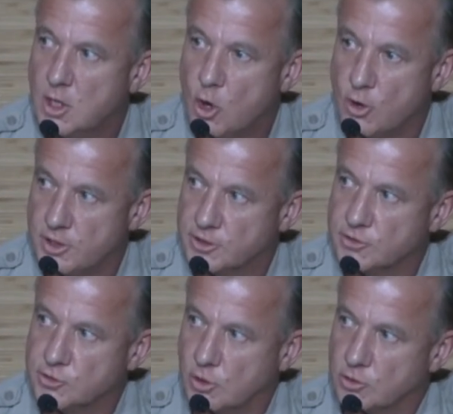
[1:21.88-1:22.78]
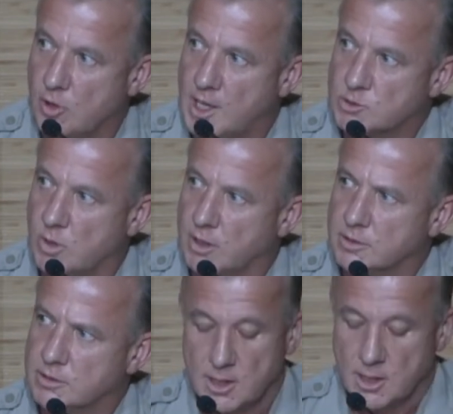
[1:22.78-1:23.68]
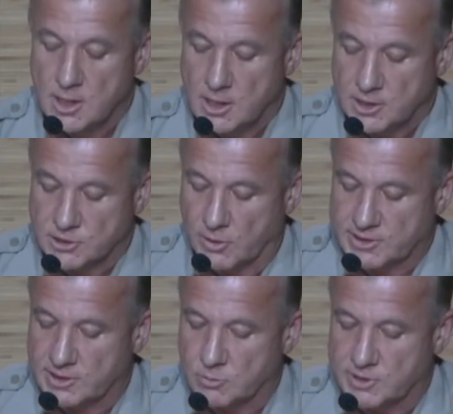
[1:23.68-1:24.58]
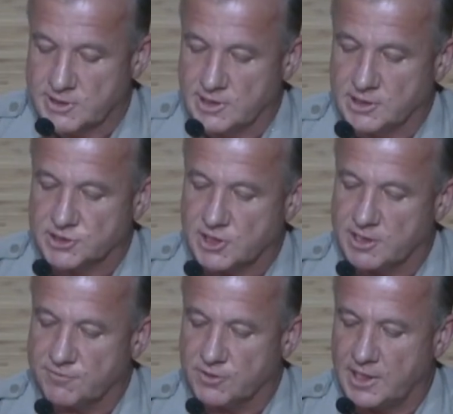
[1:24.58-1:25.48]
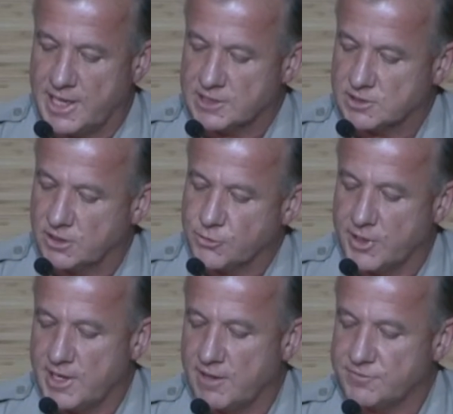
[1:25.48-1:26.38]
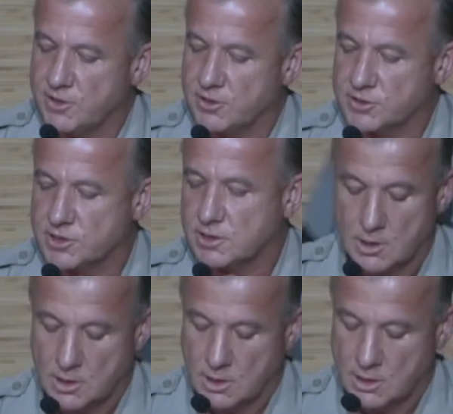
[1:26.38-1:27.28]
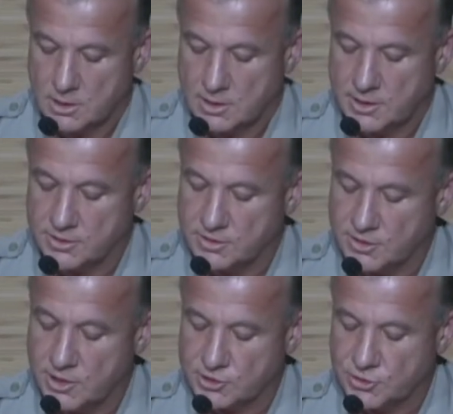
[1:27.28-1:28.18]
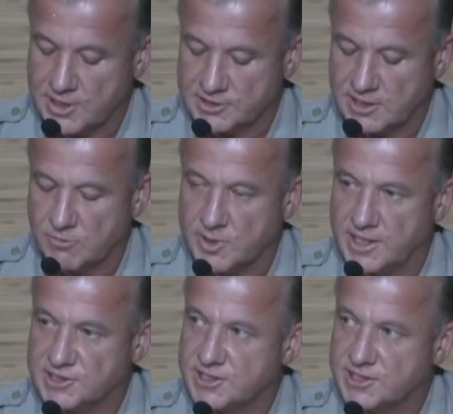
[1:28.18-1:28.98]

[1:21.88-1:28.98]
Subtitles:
or an uncontrolled crosswalk. So we did a little study for the last 3.5 years. In the year 2011, we had